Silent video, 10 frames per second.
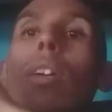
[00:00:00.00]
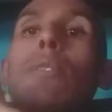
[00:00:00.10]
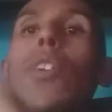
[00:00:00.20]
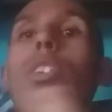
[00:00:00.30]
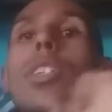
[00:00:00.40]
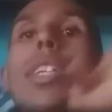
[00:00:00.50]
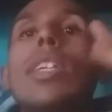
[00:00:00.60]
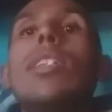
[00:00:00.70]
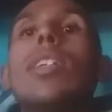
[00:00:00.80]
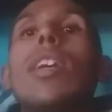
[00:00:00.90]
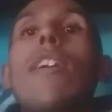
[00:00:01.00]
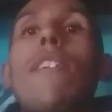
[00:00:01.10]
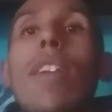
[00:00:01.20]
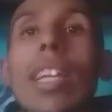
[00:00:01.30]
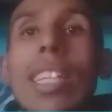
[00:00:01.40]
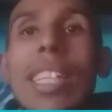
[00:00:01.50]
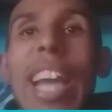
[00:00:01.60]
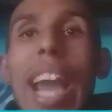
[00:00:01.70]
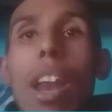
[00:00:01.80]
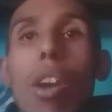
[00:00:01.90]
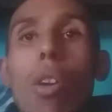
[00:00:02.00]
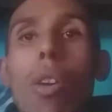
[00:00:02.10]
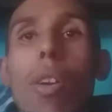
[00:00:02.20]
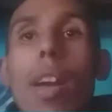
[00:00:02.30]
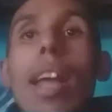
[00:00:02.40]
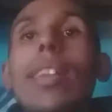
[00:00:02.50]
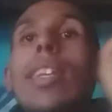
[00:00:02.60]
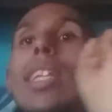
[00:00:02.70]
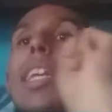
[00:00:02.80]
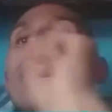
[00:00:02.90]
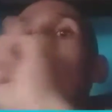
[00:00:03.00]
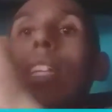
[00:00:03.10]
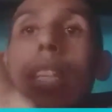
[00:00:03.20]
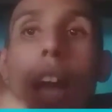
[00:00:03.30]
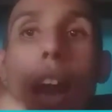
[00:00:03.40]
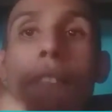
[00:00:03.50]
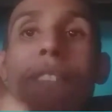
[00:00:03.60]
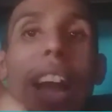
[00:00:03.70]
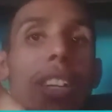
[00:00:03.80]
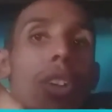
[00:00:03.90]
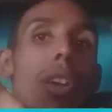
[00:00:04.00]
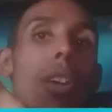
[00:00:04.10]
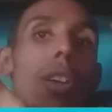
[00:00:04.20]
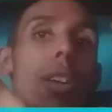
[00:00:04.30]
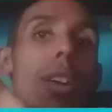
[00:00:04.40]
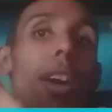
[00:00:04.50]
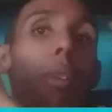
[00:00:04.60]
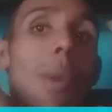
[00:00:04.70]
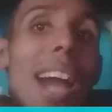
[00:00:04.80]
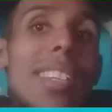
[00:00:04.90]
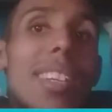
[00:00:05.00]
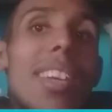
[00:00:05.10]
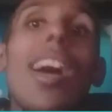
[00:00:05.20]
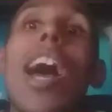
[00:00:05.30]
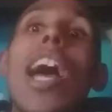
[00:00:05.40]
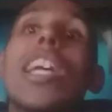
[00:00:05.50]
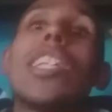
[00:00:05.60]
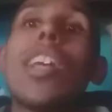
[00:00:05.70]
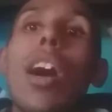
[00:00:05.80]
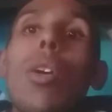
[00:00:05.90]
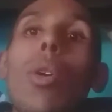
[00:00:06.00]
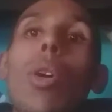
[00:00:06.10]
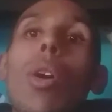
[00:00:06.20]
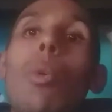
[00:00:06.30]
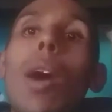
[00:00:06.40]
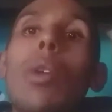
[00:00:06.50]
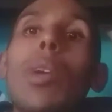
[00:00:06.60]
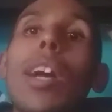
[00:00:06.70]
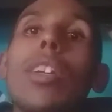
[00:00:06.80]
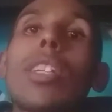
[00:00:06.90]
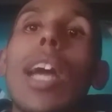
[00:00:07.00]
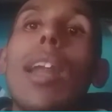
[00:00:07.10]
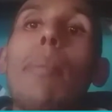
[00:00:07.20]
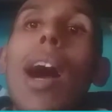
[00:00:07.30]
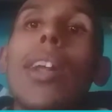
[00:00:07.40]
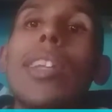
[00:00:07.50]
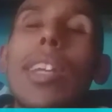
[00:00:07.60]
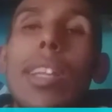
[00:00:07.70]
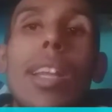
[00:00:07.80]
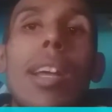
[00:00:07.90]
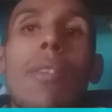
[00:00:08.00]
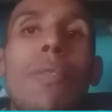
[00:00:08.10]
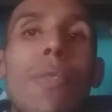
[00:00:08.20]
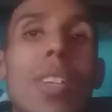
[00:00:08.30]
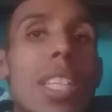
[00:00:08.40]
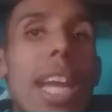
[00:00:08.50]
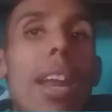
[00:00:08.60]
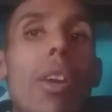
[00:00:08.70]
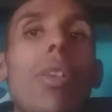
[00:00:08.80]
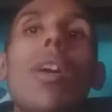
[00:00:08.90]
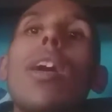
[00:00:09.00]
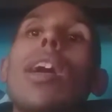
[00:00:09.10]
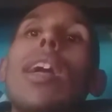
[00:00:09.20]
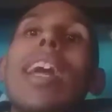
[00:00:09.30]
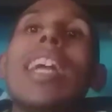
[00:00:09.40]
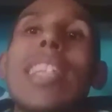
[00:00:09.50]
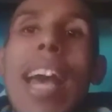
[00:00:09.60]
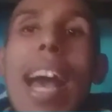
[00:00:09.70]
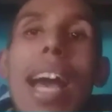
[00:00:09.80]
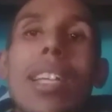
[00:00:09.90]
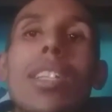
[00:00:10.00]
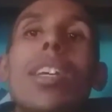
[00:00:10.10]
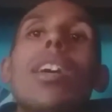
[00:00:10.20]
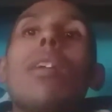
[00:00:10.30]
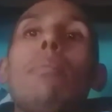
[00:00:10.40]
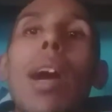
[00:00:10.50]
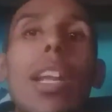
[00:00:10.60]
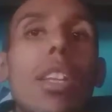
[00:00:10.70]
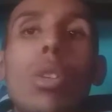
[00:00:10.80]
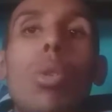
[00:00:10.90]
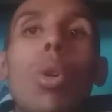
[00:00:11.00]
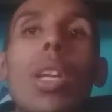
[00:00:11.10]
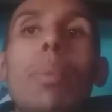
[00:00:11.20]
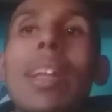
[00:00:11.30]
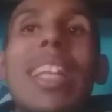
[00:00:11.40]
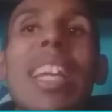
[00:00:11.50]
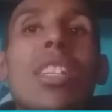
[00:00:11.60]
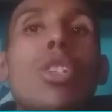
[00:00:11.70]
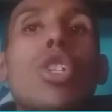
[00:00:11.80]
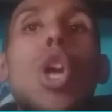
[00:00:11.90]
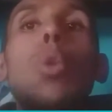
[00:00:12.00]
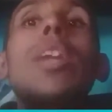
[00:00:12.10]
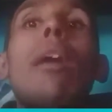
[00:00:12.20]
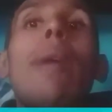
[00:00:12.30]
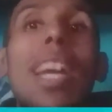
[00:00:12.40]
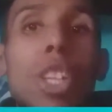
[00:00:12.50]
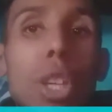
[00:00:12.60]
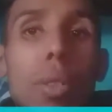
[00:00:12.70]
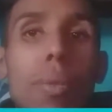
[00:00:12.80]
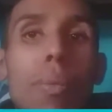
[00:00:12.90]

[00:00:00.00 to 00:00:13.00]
First is scalar, the second is a vector, right? So, what we understand about in the scalar, it has magnitude only, but there is no direction.